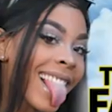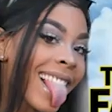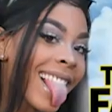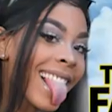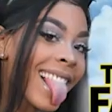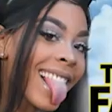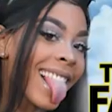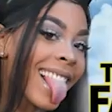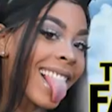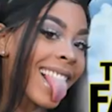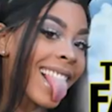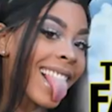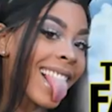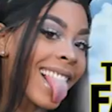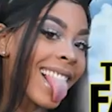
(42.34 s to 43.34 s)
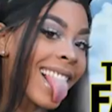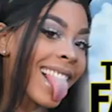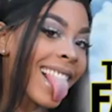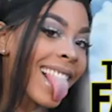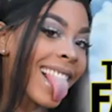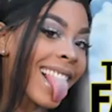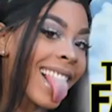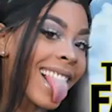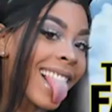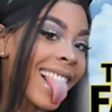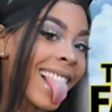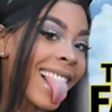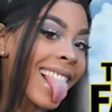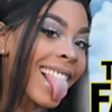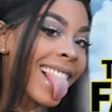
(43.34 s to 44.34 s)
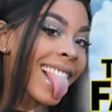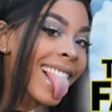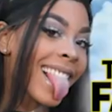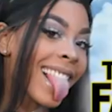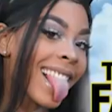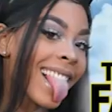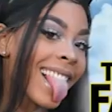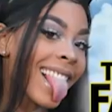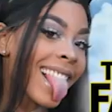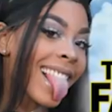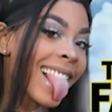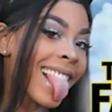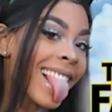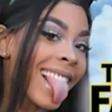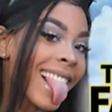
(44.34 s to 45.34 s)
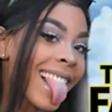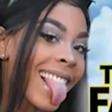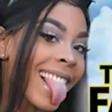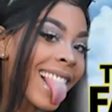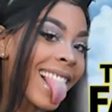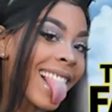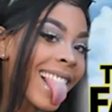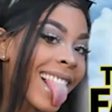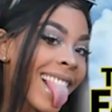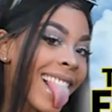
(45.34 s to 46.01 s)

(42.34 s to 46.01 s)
(not speaking)